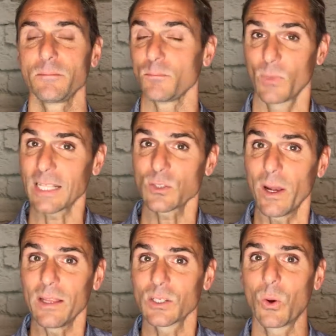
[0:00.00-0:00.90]
That's why
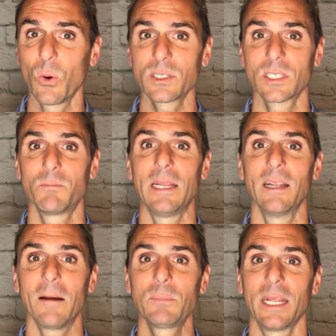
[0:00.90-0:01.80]
this course is being
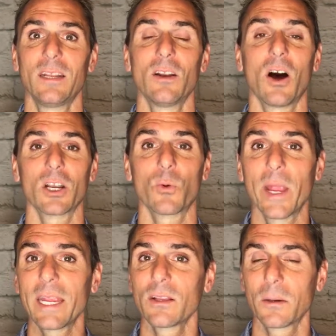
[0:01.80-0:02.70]
updated on a
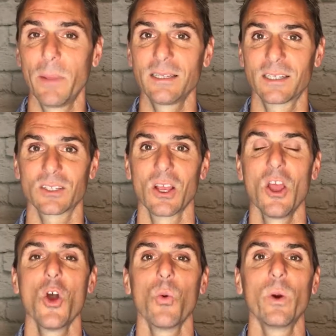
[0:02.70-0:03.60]
regular basis
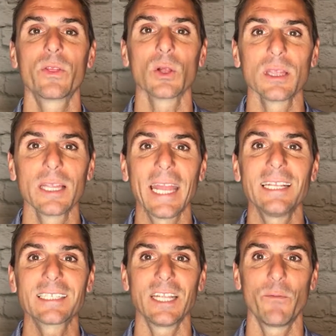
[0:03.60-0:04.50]
with the
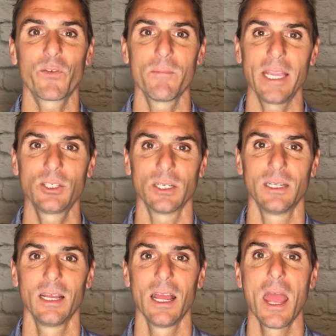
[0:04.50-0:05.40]
latest information,
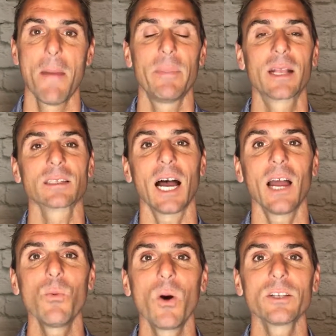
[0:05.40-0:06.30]
because I
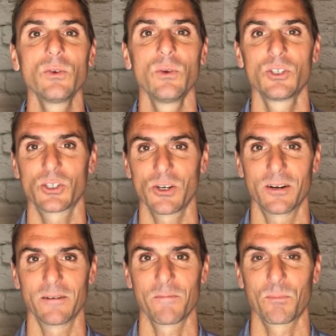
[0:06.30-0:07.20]
want to
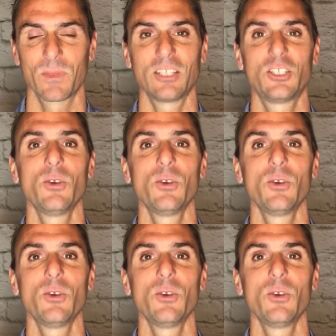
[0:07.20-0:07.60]
ensure that you